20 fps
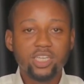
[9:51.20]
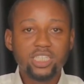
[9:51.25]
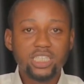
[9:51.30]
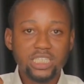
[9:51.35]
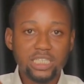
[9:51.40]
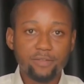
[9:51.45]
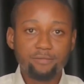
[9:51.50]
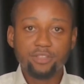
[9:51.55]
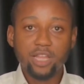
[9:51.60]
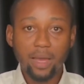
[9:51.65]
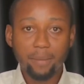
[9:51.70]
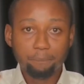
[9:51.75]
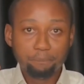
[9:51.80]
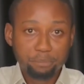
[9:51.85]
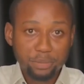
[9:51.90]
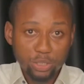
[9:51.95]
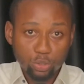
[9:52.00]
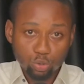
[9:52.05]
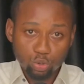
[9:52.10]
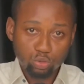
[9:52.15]
if they
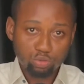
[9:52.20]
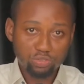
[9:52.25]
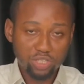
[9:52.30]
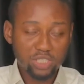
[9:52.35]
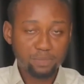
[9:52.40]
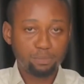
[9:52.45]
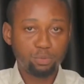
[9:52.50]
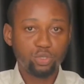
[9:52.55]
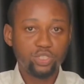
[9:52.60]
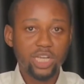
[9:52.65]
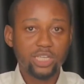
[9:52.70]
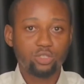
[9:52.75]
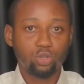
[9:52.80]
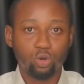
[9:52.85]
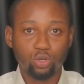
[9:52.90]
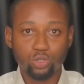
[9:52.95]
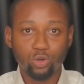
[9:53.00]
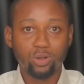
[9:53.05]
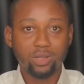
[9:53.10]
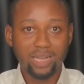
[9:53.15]
build this project
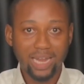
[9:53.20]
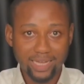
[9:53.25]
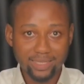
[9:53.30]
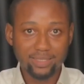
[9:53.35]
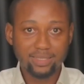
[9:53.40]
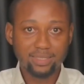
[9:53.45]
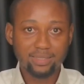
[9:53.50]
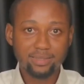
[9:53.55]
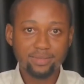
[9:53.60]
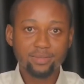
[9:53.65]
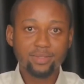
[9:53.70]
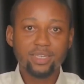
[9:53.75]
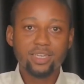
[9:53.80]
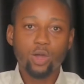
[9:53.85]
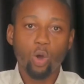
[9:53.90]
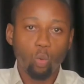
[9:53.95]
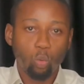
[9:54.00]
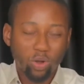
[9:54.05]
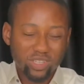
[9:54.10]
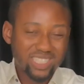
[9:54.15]
on your land,
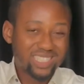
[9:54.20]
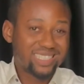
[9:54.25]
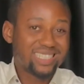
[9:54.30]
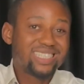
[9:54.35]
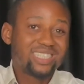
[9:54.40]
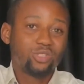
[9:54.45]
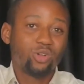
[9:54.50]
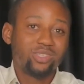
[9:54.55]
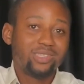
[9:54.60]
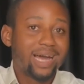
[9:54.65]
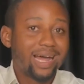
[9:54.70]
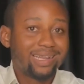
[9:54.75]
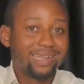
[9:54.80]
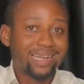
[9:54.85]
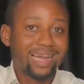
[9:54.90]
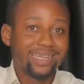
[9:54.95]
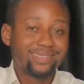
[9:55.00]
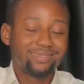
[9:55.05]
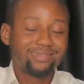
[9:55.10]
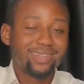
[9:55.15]
what is sitting on that
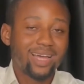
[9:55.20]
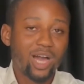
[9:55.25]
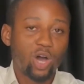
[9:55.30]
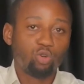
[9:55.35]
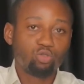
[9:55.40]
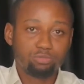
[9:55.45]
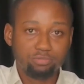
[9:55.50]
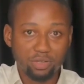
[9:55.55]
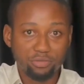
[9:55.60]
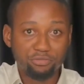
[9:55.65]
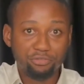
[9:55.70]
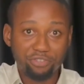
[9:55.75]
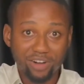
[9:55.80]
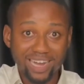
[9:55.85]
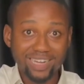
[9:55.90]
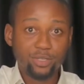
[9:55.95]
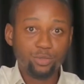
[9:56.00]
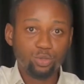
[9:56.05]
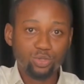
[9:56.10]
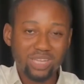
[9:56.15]
land now will be
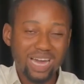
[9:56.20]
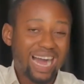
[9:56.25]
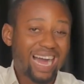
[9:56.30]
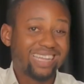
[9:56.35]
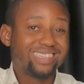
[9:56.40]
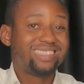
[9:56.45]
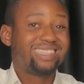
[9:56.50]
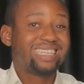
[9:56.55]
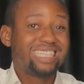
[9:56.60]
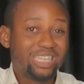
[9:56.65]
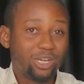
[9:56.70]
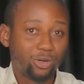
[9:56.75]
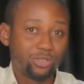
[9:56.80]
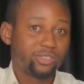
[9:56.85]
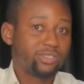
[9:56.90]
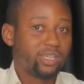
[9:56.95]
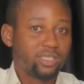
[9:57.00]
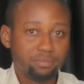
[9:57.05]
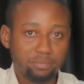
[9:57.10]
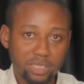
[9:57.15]
valued at
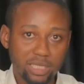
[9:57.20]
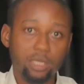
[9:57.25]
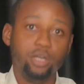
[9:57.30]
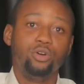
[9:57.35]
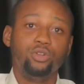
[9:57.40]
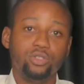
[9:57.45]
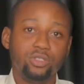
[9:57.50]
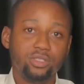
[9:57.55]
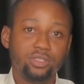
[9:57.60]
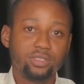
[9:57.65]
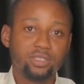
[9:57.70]
300 million.